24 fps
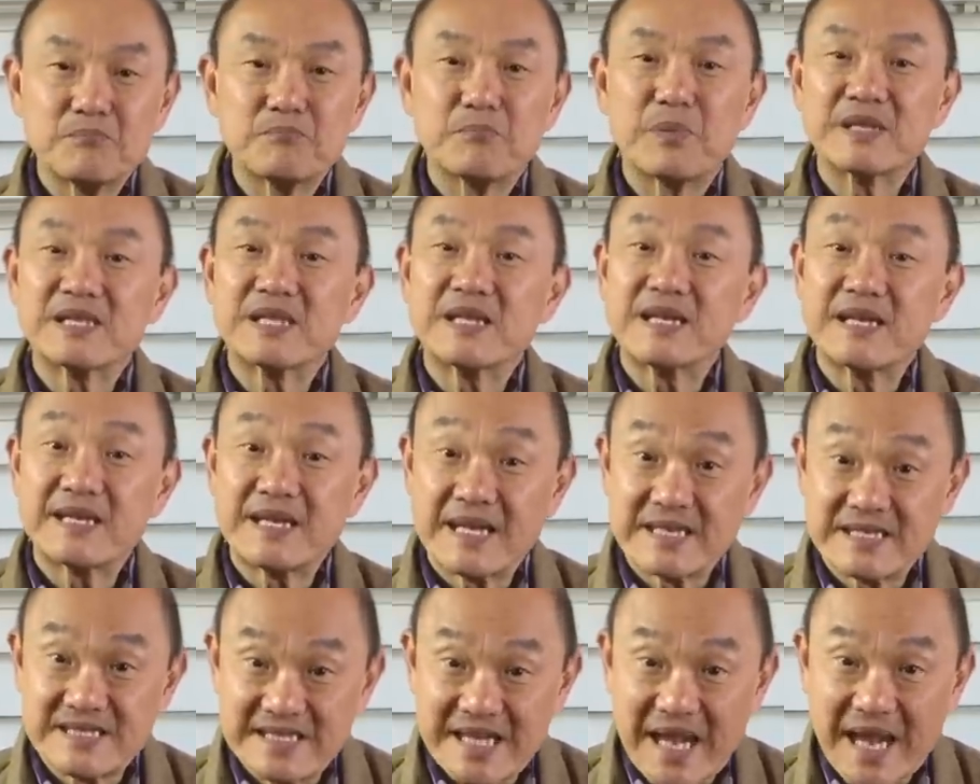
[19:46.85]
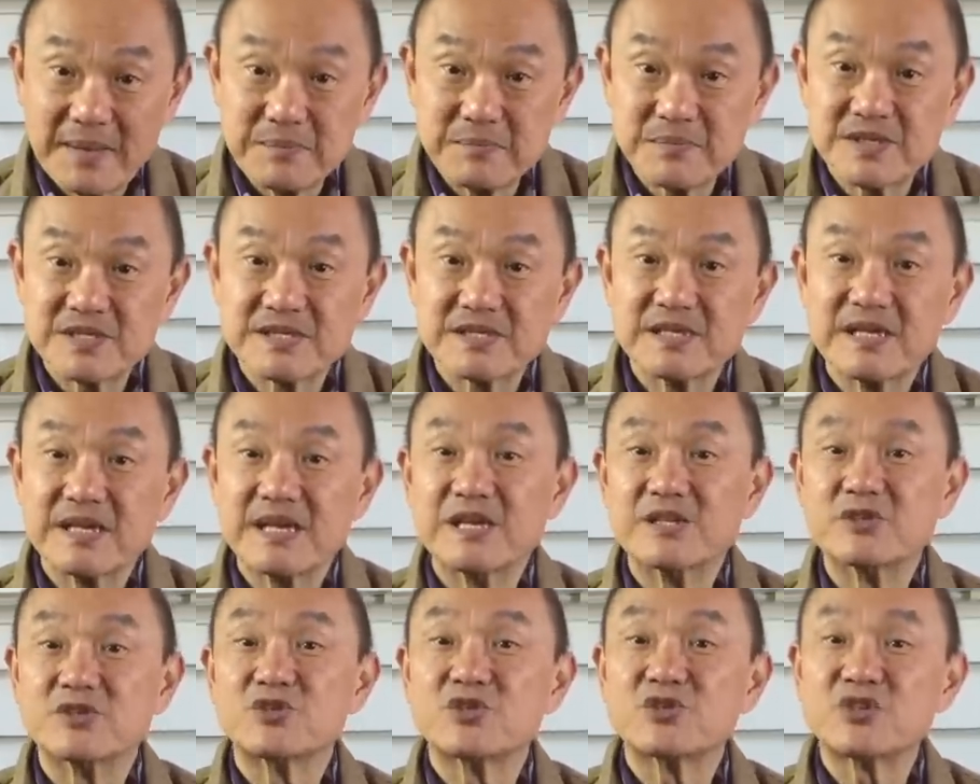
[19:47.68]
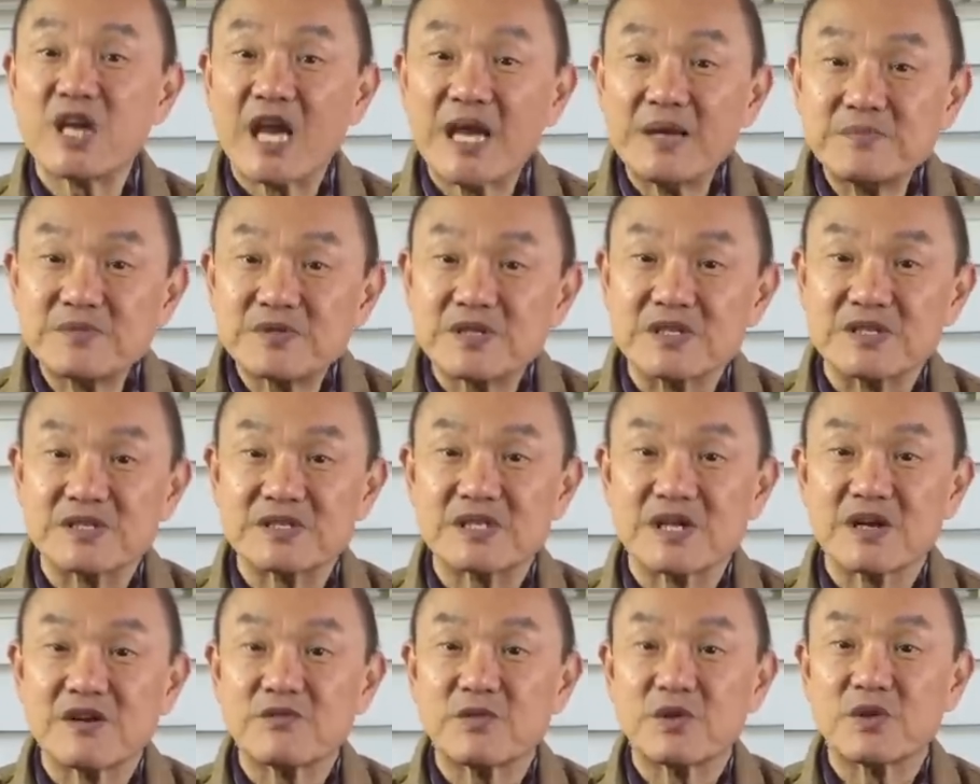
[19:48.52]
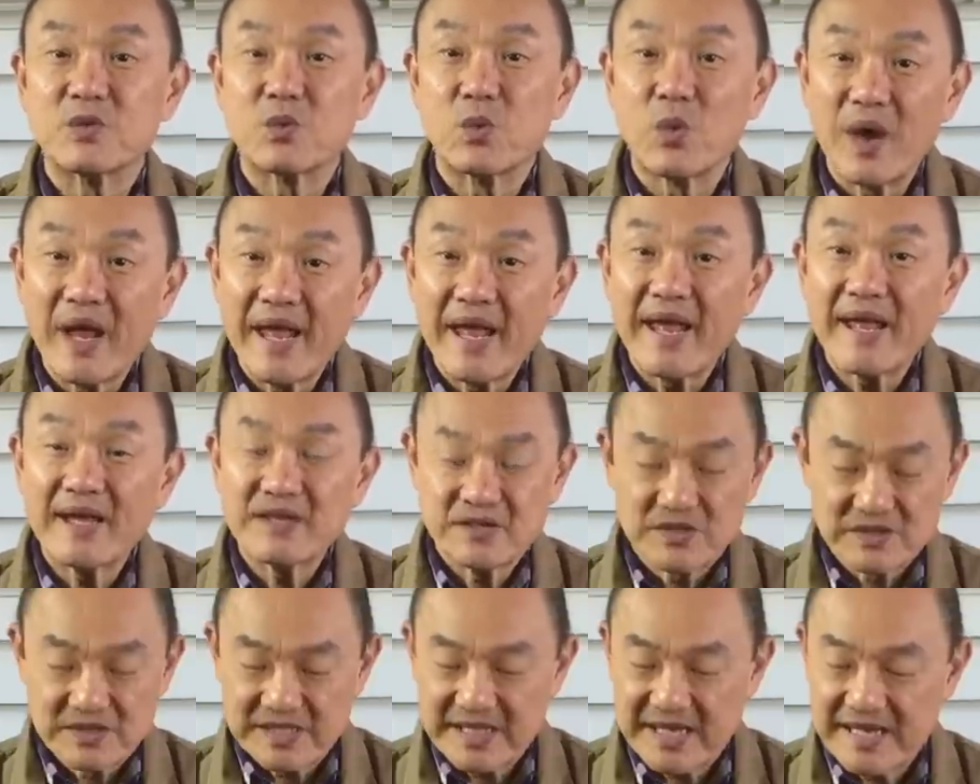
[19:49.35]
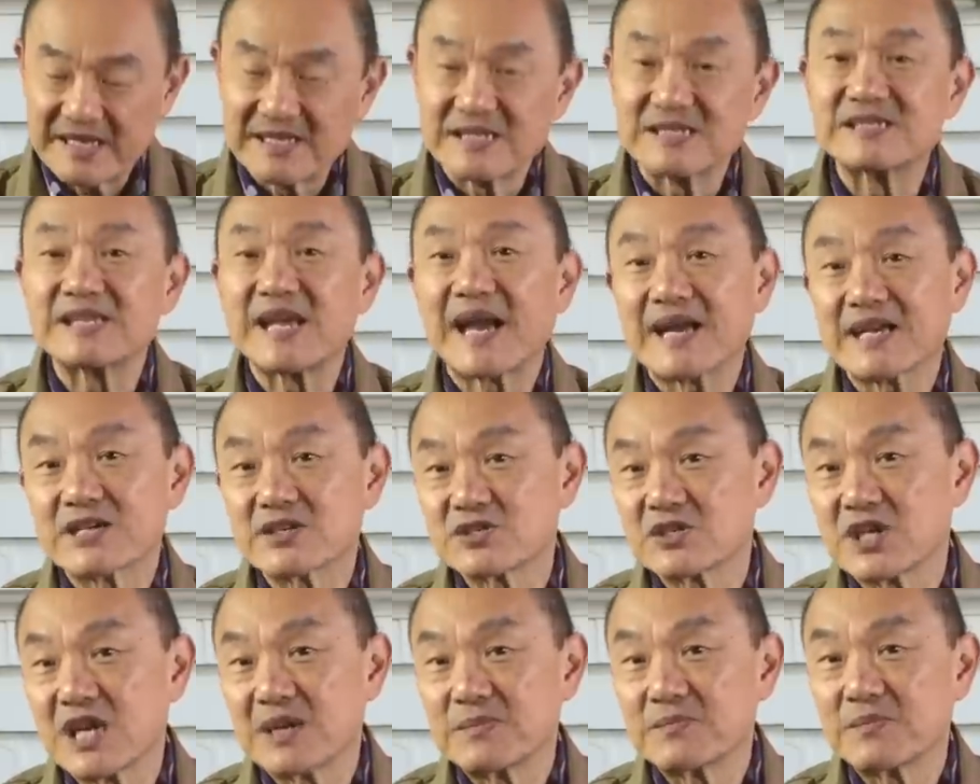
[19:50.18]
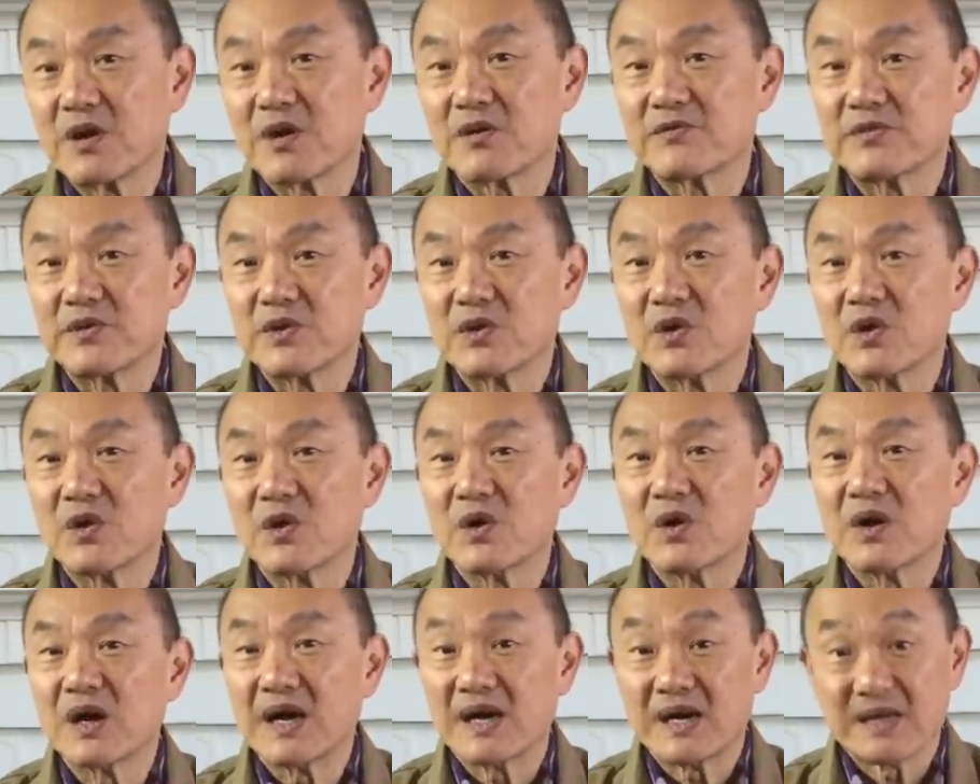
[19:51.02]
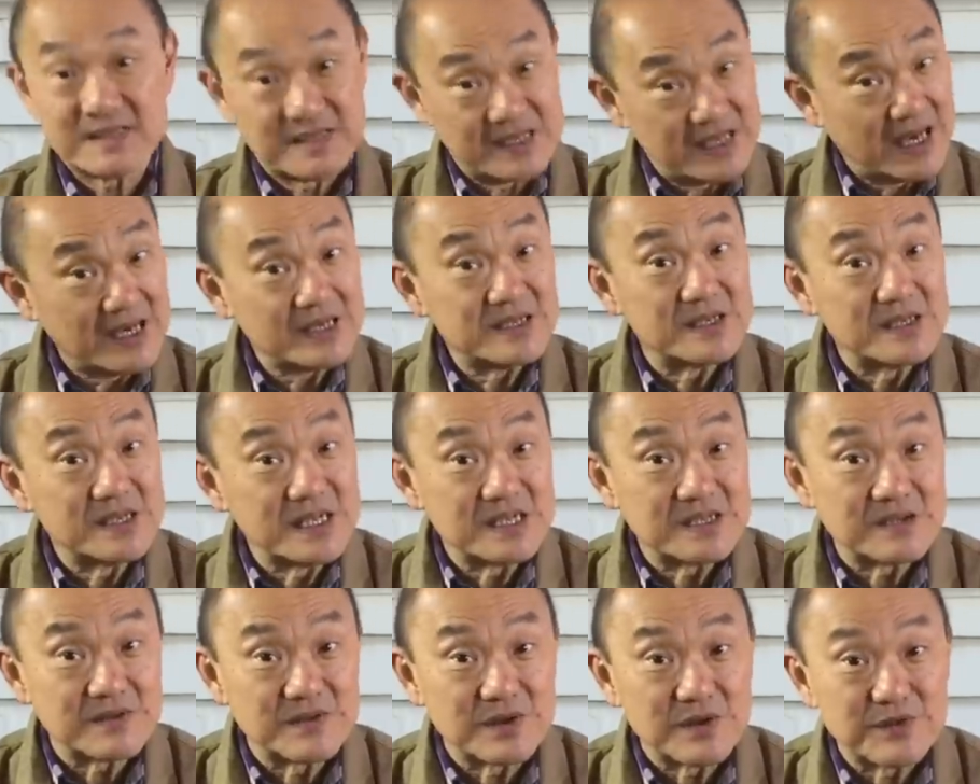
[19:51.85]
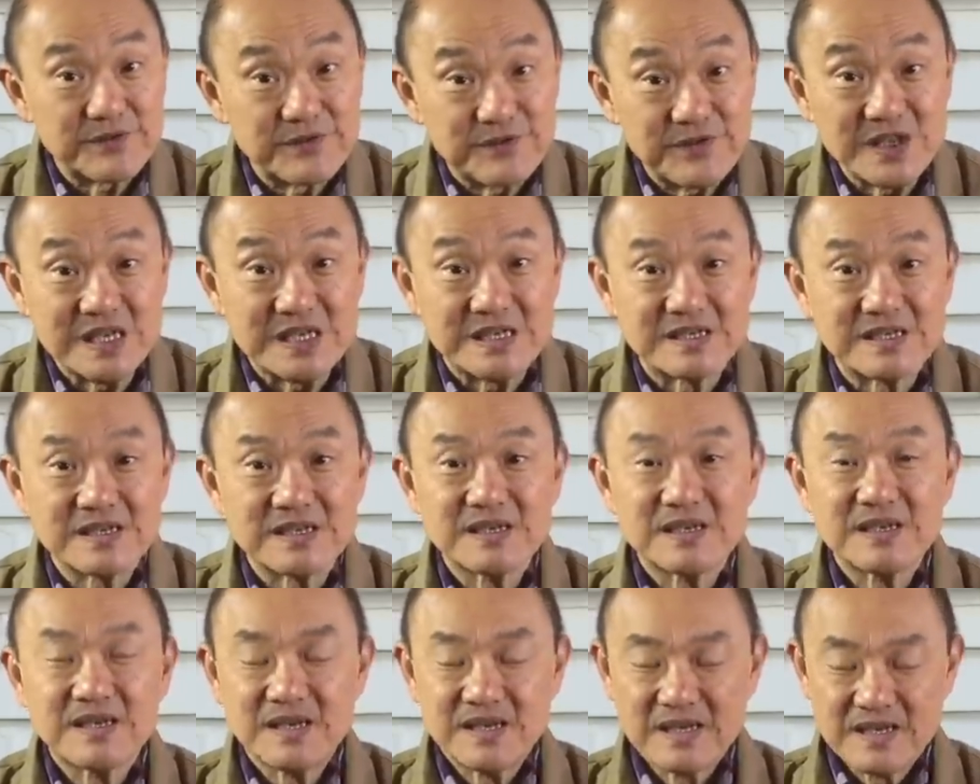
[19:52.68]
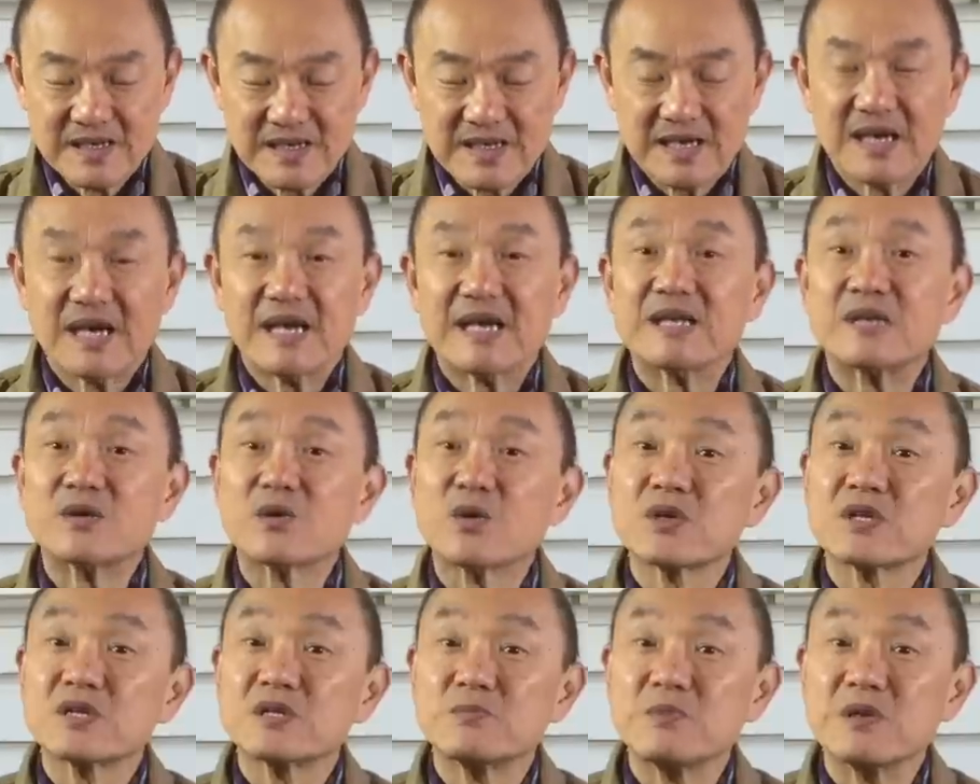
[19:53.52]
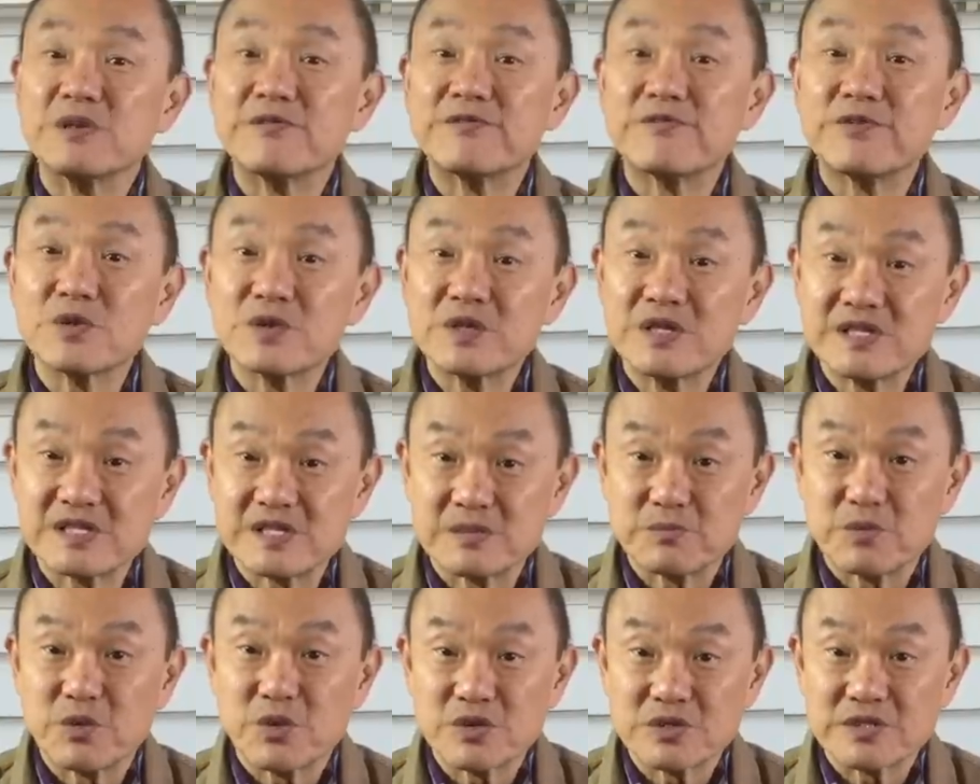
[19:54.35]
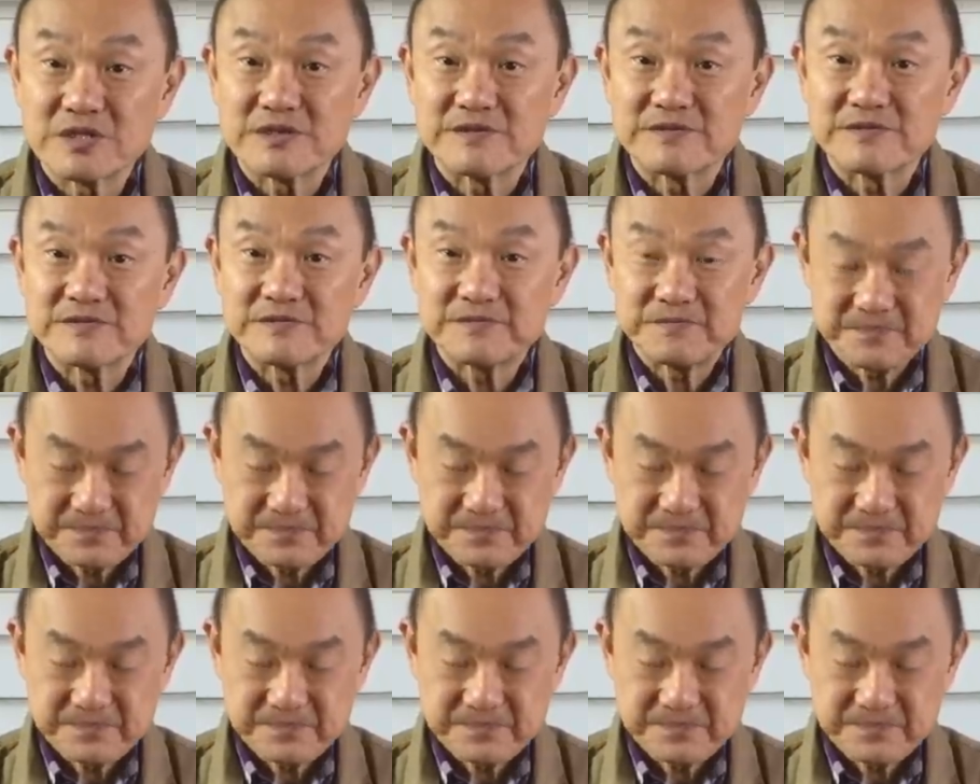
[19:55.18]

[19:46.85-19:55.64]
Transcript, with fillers: but that it adapts, it shapes itself with wear to the exact shape of the underneath of your feet. in order to be fully supportive.